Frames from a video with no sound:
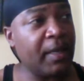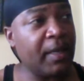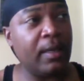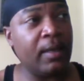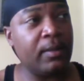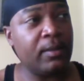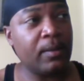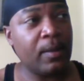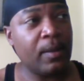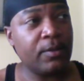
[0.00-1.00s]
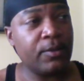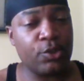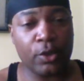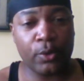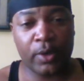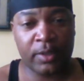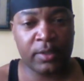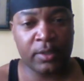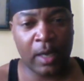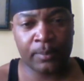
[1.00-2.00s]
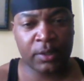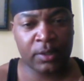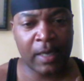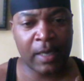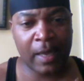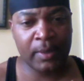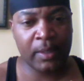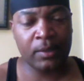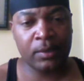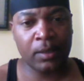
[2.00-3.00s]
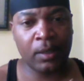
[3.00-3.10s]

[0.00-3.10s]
and to show that I'm just not being